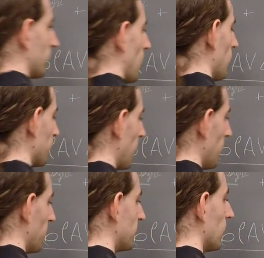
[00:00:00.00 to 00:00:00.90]
is all
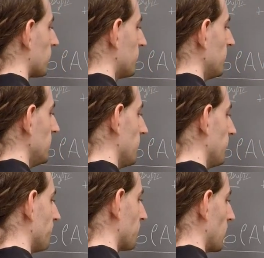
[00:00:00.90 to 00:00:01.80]
divided by delta
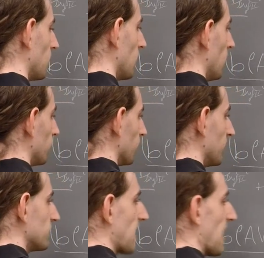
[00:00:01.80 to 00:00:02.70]
t. So
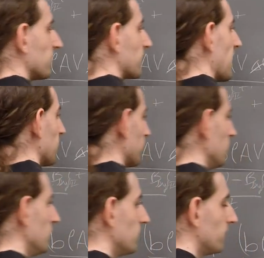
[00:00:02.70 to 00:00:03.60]
these guys
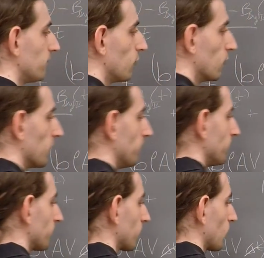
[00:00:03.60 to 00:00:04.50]
cancel,
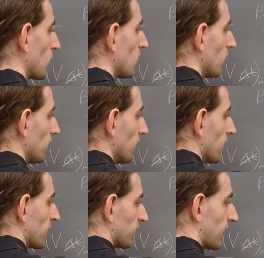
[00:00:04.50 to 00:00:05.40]
or
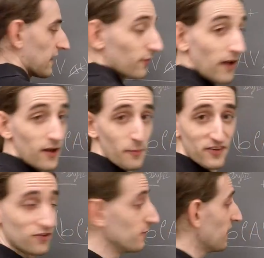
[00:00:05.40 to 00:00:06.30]
I canceled out a
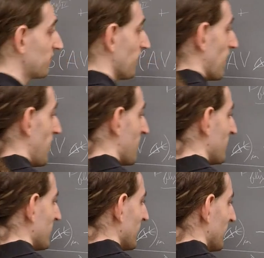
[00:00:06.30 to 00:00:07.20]
bit too much
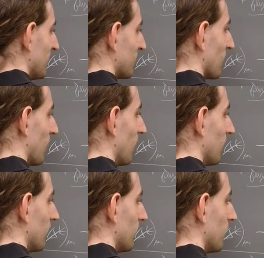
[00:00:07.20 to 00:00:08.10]
there.
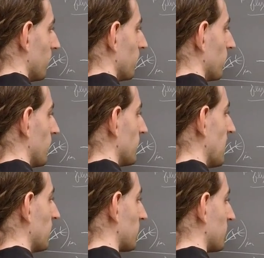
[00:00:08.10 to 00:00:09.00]
So the
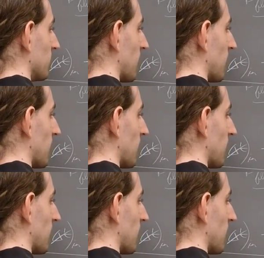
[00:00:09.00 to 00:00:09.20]
delta t